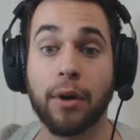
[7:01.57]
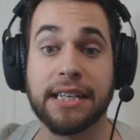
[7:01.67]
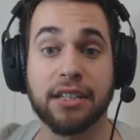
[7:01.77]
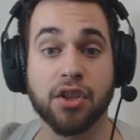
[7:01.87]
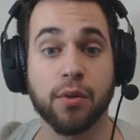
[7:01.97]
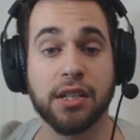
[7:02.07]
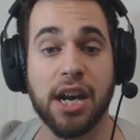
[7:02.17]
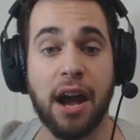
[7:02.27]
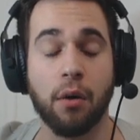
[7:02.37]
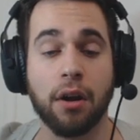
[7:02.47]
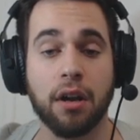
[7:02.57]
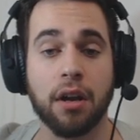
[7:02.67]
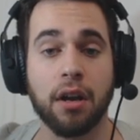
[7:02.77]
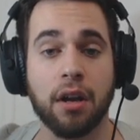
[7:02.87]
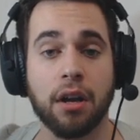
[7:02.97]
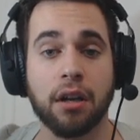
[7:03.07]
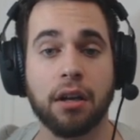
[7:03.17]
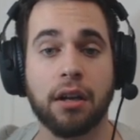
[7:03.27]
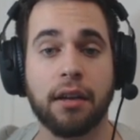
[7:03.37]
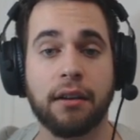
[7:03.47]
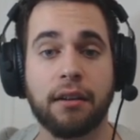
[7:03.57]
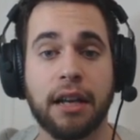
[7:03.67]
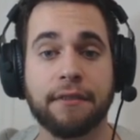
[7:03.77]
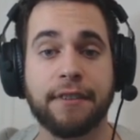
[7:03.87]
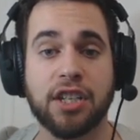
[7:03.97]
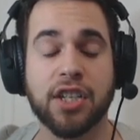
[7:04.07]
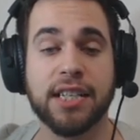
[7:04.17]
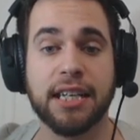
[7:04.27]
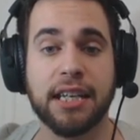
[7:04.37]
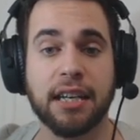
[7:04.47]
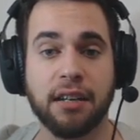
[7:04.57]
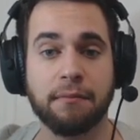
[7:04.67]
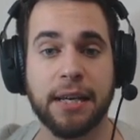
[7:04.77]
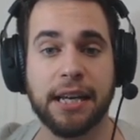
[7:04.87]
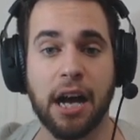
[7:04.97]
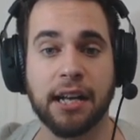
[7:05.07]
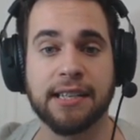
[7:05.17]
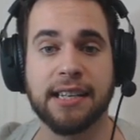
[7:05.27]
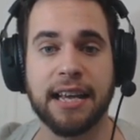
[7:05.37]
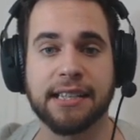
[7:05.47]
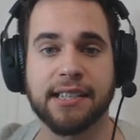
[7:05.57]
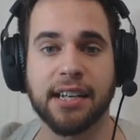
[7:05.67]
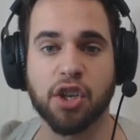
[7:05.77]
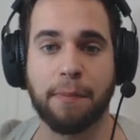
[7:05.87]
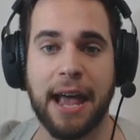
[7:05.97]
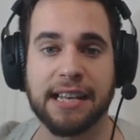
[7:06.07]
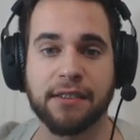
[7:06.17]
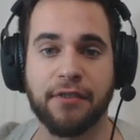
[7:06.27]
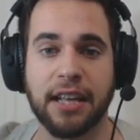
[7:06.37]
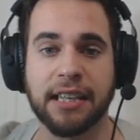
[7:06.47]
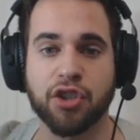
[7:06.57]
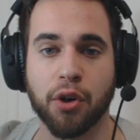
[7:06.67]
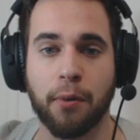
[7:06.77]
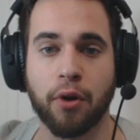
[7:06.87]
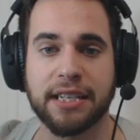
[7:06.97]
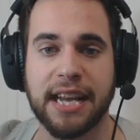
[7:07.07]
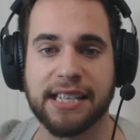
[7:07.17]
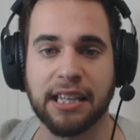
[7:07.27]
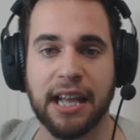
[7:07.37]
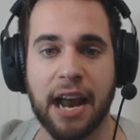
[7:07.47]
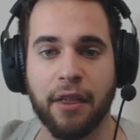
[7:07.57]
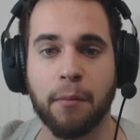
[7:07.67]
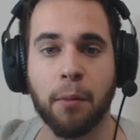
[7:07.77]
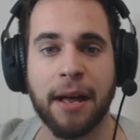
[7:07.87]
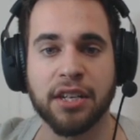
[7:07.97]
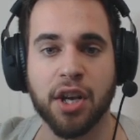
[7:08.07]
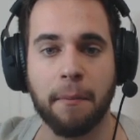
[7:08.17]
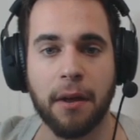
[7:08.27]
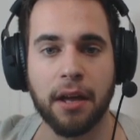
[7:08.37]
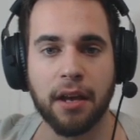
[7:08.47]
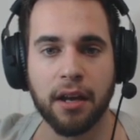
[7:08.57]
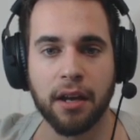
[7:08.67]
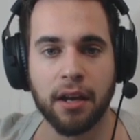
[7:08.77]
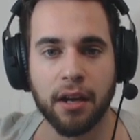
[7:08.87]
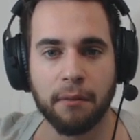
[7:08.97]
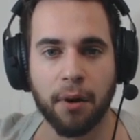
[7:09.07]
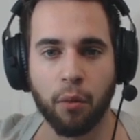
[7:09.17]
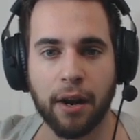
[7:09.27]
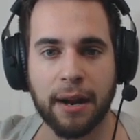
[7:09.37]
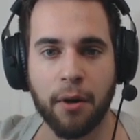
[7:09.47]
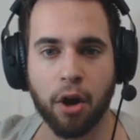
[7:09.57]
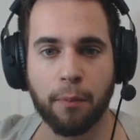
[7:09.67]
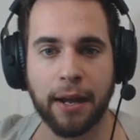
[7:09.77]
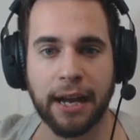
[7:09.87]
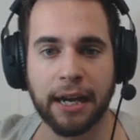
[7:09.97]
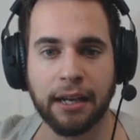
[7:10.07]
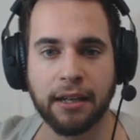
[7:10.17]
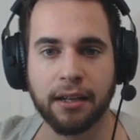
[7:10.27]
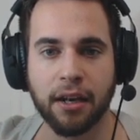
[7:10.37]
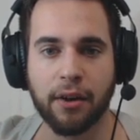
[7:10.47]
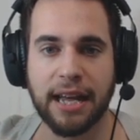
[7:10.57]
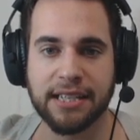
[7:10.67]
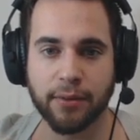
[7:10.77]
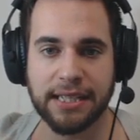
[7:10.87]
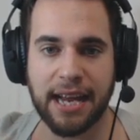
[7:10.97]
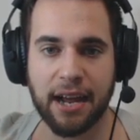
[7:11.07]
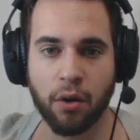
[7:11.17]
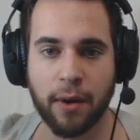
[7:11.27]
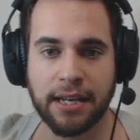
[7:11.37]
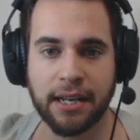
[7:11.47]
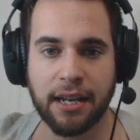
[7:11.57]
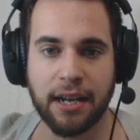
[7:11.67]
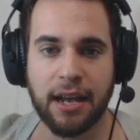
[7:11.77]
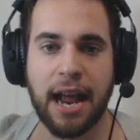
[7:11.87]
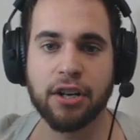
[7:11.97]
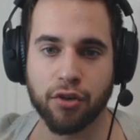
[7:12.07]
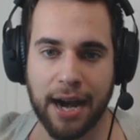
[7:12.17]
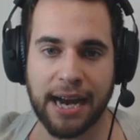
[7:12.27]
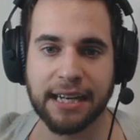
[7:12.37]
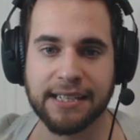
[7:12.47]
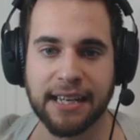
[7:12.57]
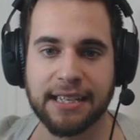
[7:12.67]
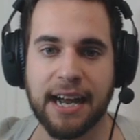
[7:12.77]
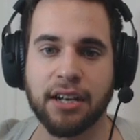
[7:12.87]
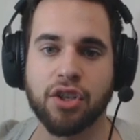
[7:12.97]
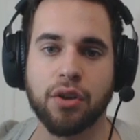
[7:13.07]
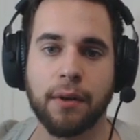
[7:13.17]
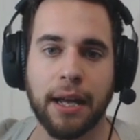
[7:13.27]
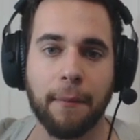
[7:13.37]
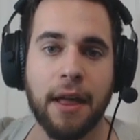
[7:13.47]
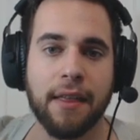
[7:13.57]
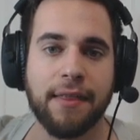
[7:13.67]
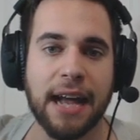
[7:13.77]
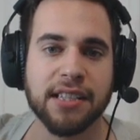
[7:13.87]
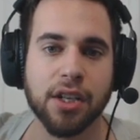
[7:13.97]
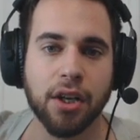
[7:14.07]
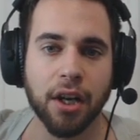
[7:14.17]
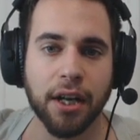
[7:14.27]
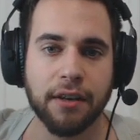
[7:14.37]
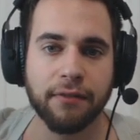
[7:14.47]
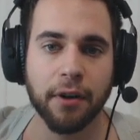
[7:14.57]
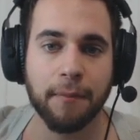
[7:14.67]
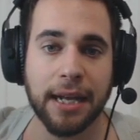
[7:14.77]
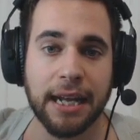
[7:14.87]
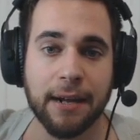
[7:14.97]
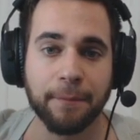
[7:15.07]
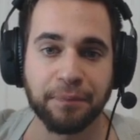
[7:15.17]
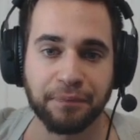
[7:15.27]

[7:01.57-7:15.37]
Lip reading: he didn't switch out. In VGC because it's such a passive thing that your opponent takes a lot of the momentum. But what I'm hoping... Okay, so he Tailwinded and Dragon Ascent onto him. That's good for me,